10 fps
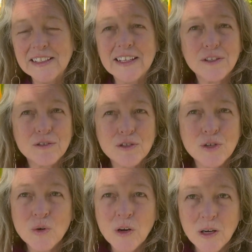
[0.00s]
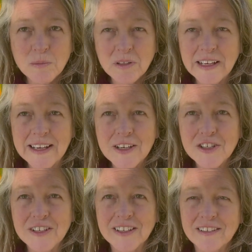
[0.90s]
And there's no
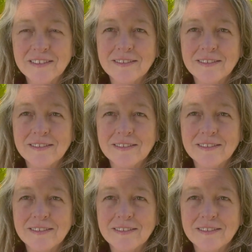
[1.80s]
obligation,